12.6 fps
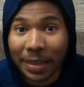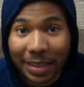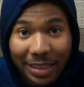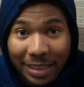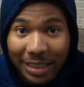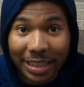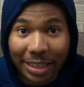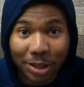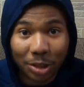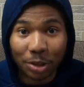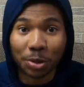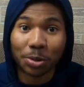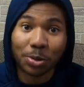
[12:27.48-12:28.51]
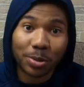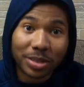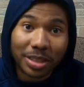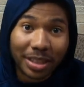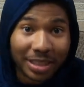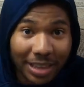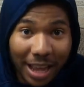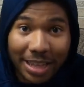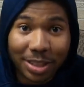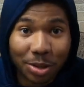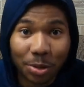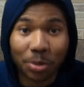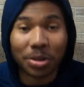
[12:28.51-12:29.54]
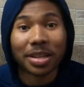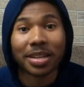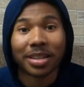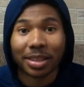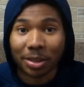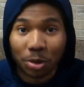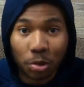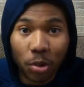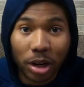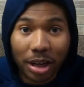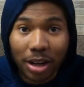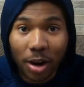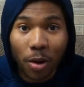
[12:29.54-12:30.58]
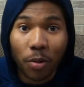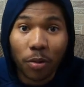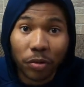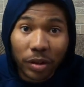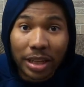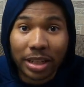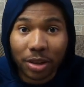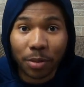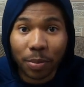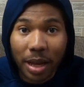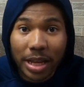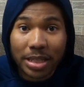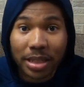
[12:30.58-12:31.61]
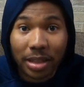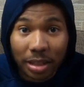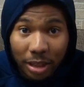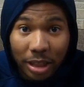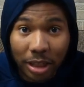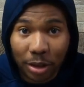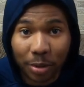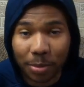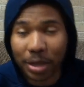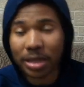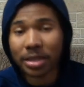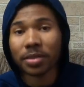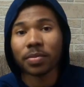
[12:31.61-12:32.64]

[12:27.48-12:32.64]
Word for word: clean shoes, nice suit. You want to go feeling your best, looking your best.